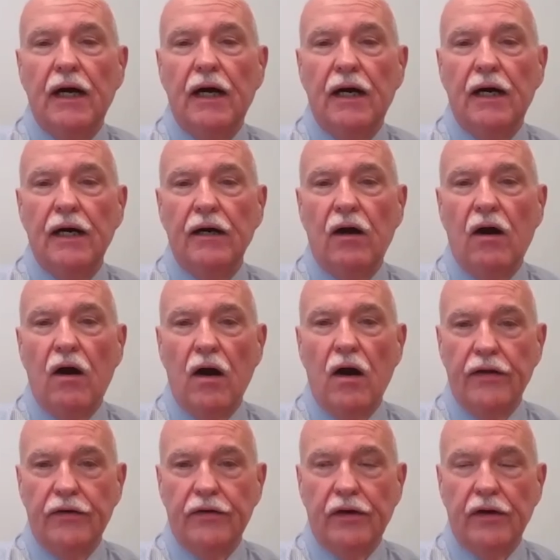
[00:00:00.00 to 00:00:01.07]
At
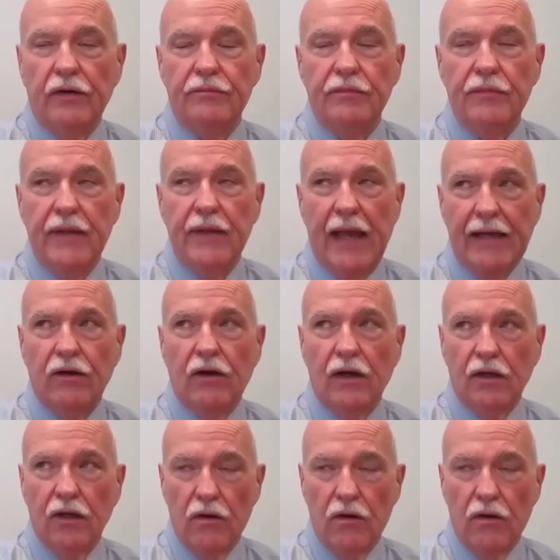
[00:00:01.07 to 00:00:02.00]
our